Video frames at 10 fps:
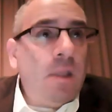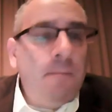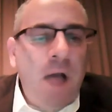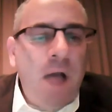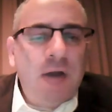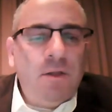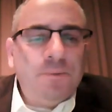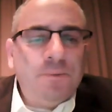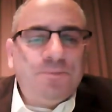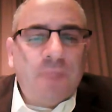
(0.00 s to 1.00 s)

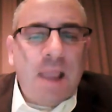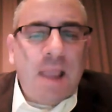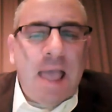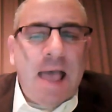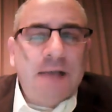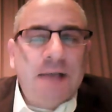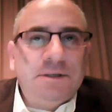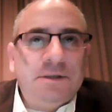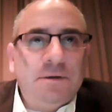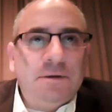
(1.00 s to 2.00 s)
model
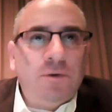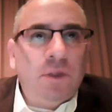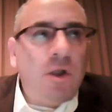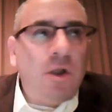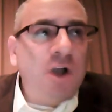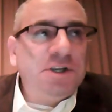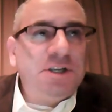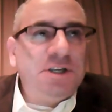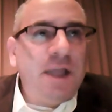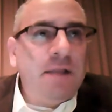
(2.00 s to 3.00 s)
has, to a large
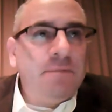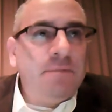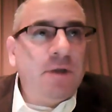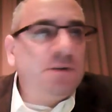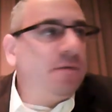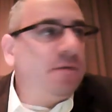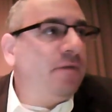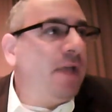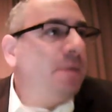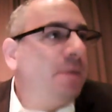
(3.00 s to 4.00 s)
extent, because of the
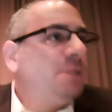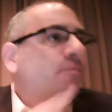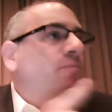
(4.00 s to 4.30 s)
famous,